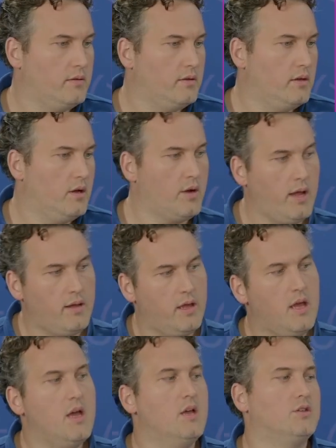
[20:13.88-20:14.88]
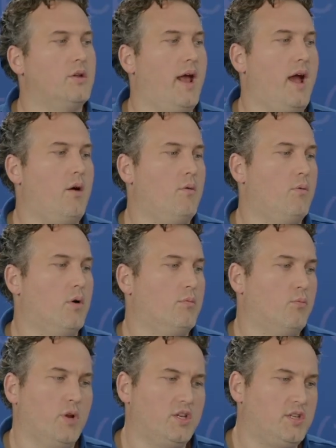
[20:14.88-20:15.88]
Okay, so now
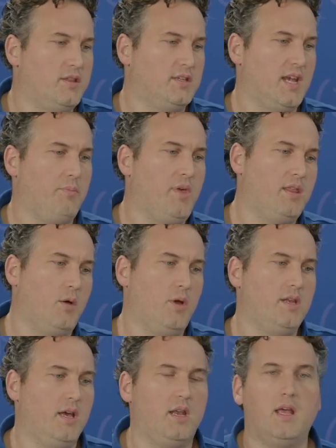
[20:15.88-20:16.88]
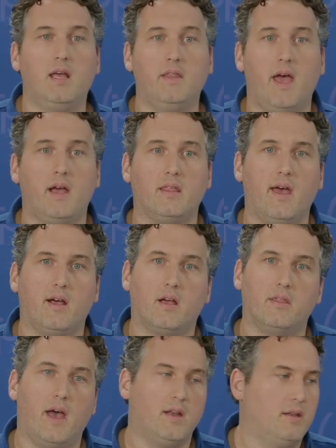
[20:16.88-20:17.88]
we just did the same thing that we did in
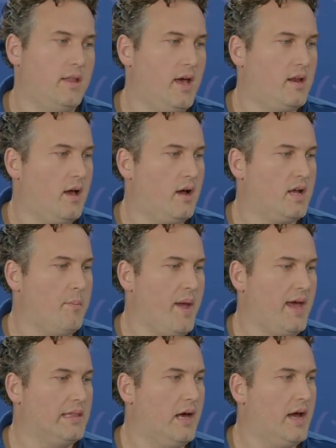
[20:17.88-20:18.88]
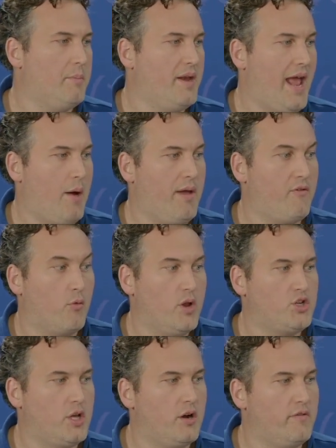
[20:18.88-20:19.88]
that command line, but now we have a
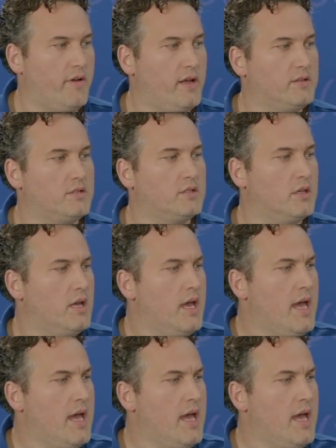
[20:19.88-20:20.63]
rich interface.